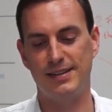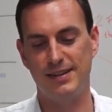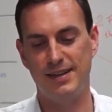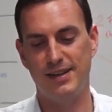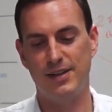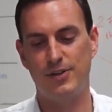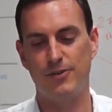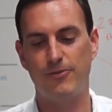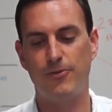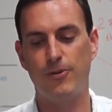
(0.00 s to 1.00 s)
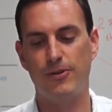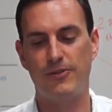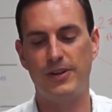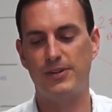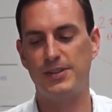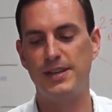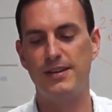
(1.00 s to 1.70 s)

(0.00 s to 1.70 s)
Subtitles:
it, your four fingers